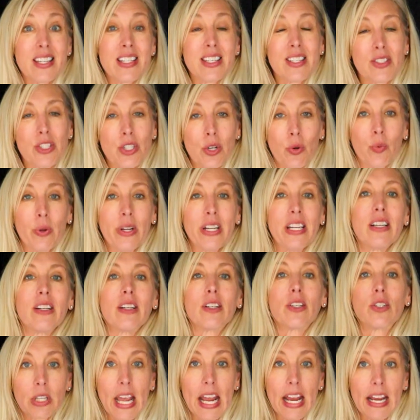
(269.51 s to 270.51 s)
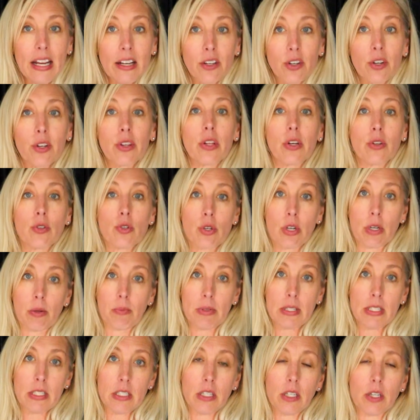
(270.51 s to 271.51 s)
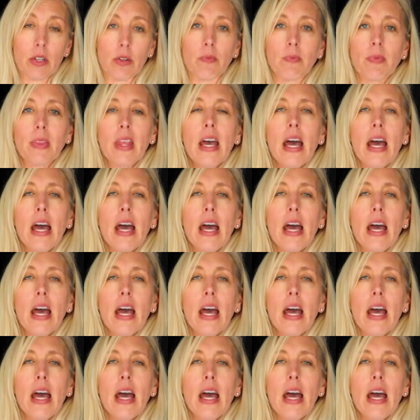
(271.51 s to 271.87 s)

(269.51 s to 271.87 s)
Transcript: So we cater the treatment to you.